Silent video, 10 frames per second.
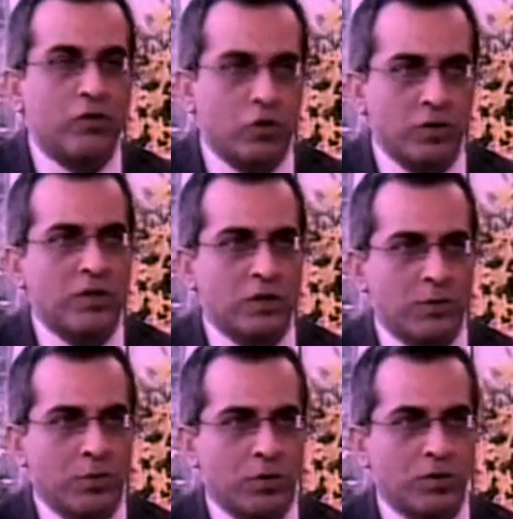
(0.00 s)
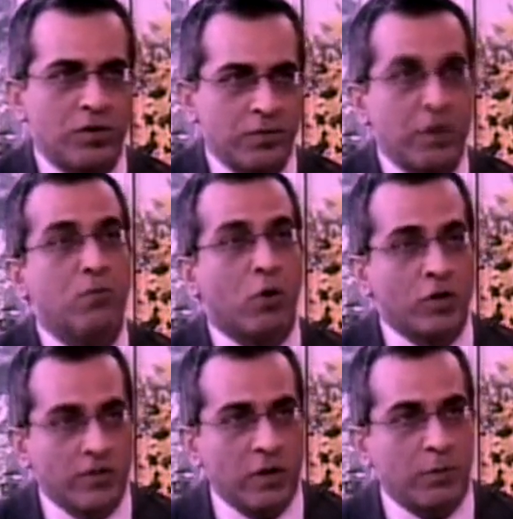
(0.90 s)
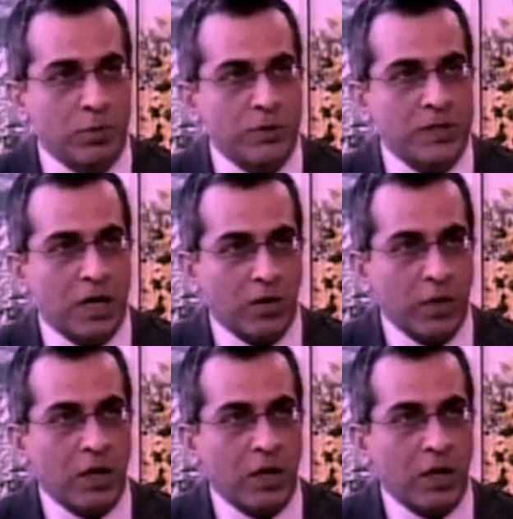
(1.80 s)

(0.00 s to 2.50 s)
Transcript: you even wrote this report, there have been more developments.